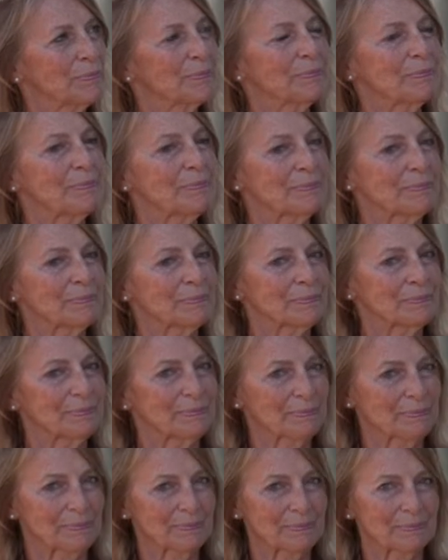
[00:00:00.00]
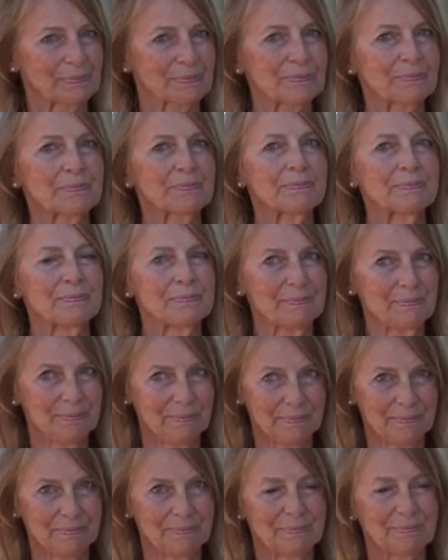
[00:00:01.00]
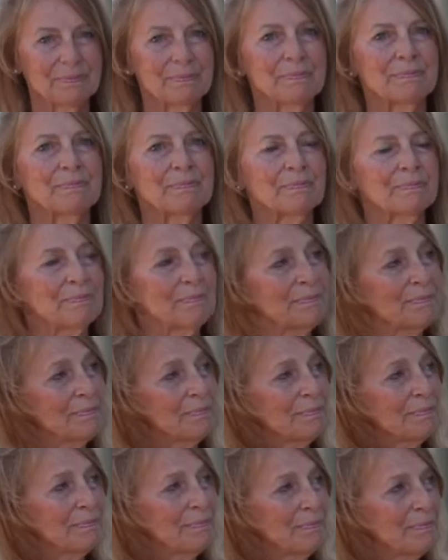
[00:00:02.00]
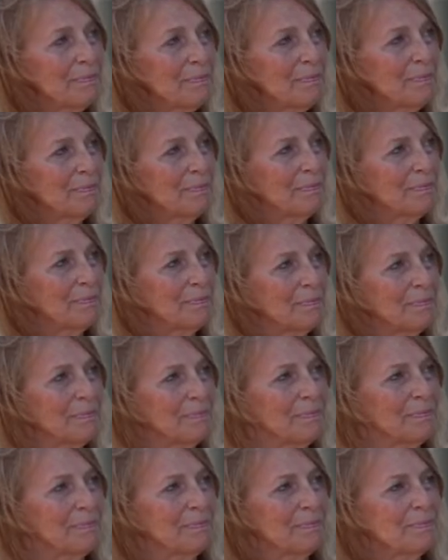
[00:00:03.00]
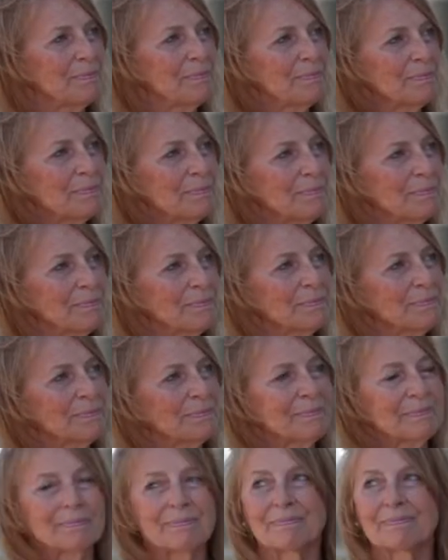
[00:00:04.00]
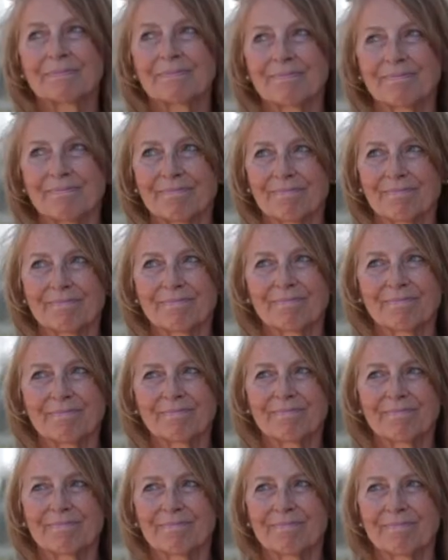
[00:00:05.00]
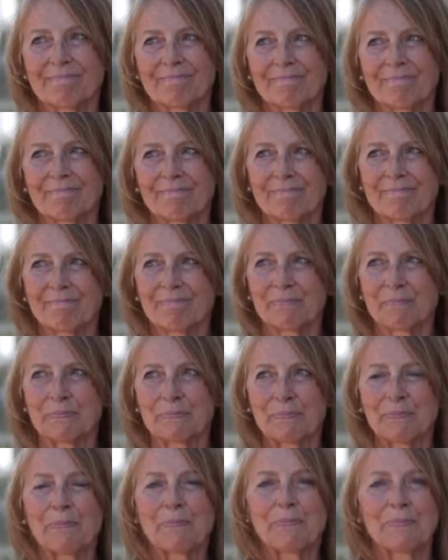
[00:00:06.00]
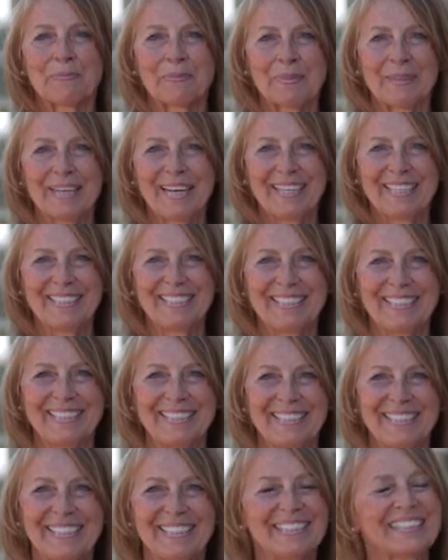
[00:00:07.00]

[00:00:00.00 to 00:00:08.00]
This person isn't speaking.